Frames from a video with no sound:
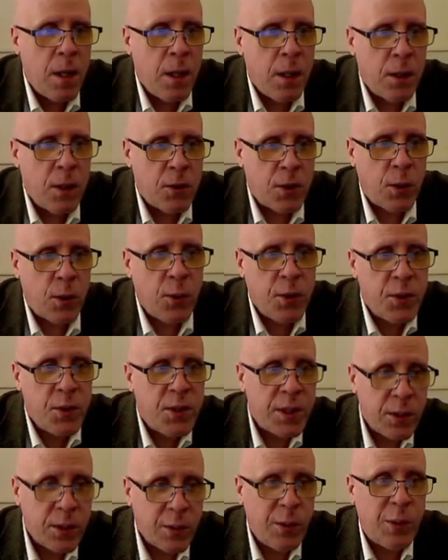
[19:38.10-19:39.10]
So the
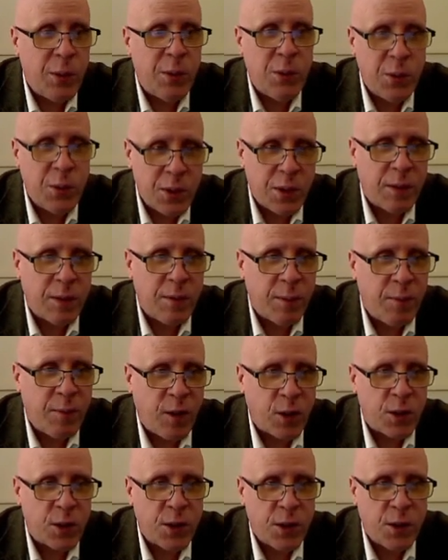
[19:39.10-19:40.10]
zeros of a
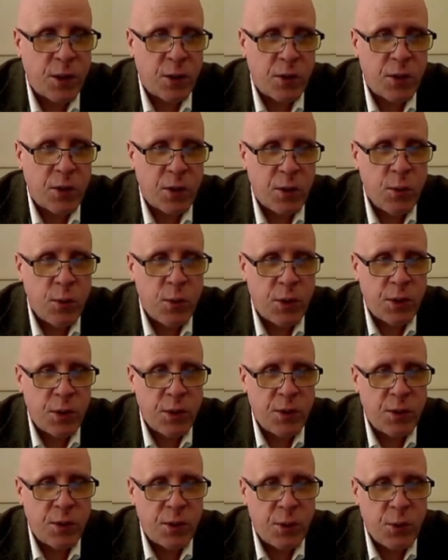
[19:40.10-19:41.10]
function are
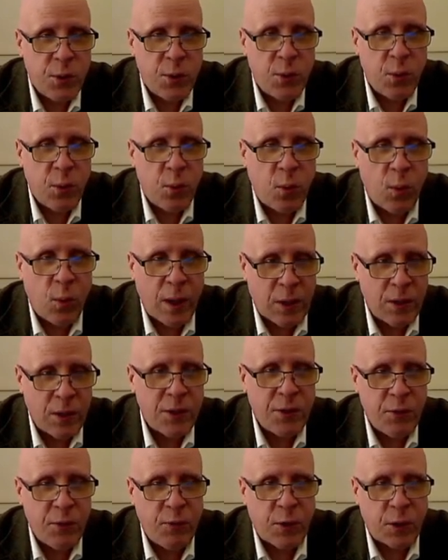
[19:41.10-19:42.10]
solutions to where does
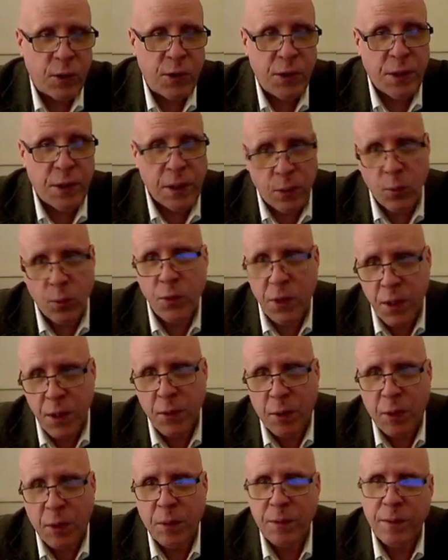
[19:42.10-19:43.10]
the function equal 0?
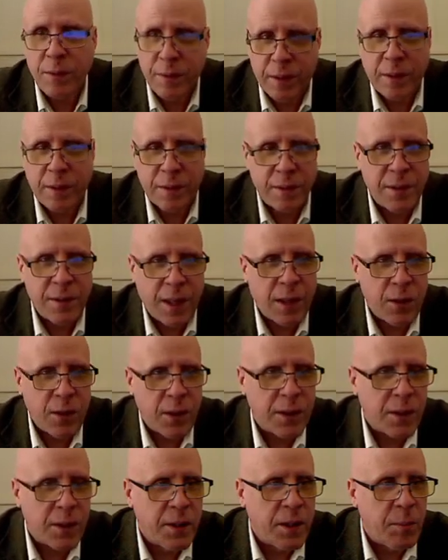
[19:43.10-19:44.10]
Well, it's kind of like
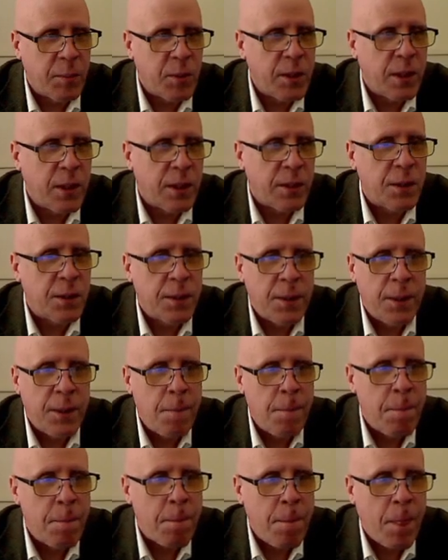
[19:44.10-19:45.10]
the name says.
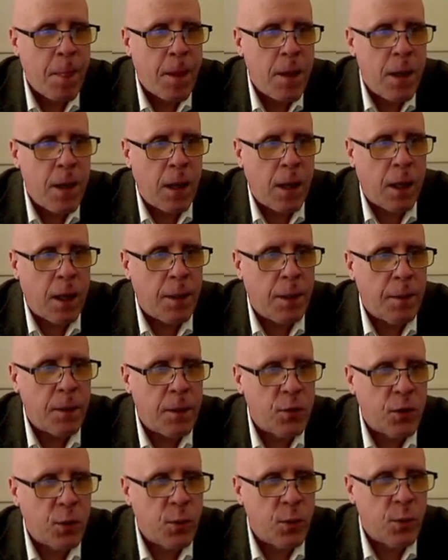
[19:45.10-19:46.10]

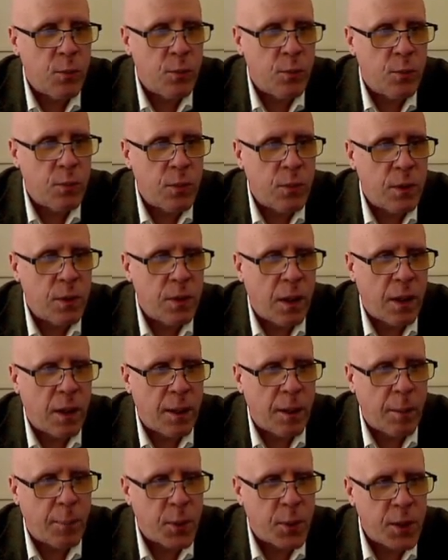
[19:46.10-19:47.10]
So
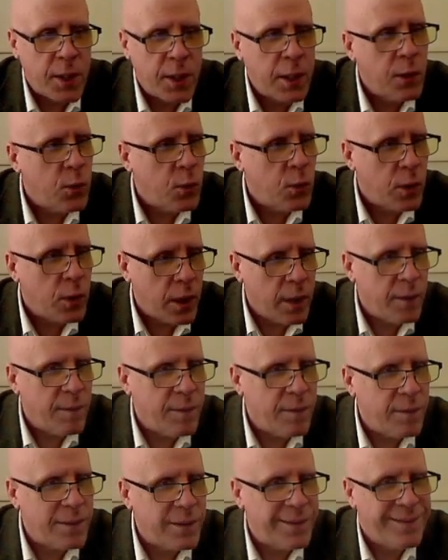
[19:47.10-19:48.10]
a particular,
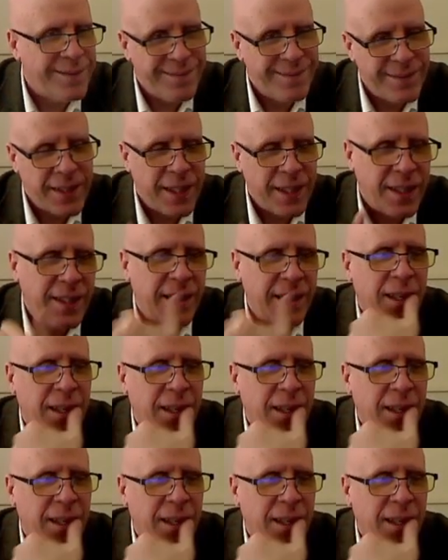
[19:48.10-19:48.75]
I